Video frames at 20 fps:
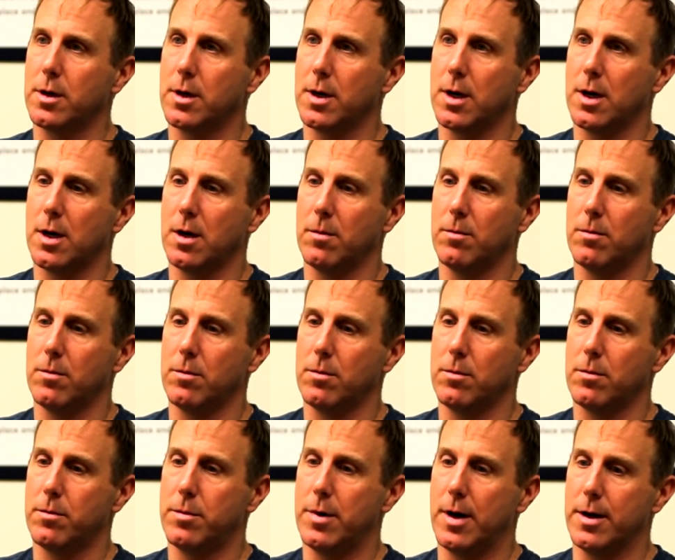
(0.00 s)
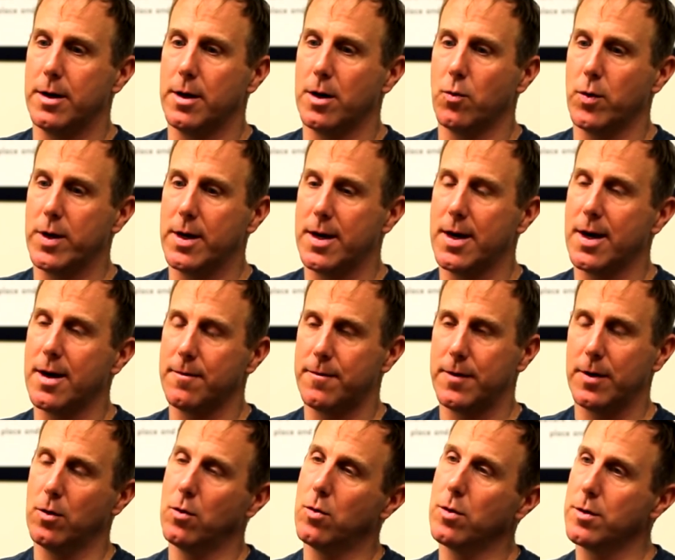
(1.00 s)
Um, but you know, we can't
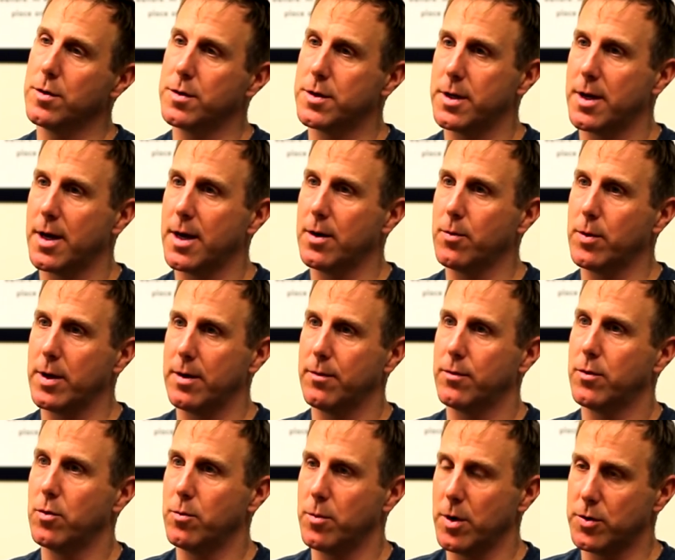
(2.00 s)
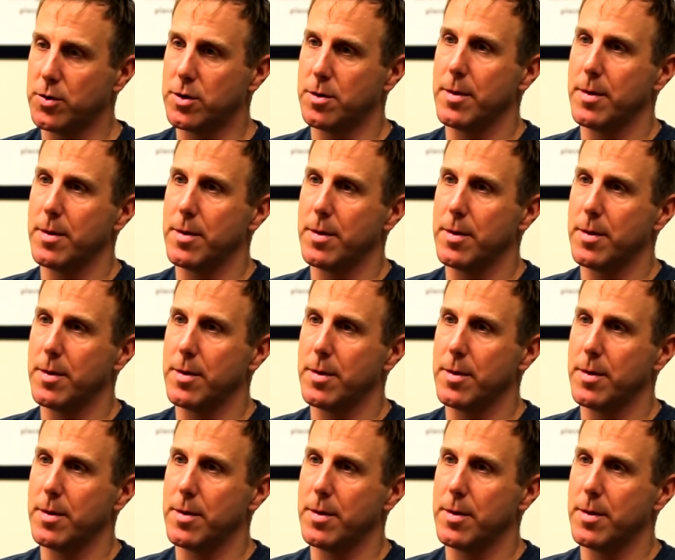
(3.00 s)
fill orders today. We have too much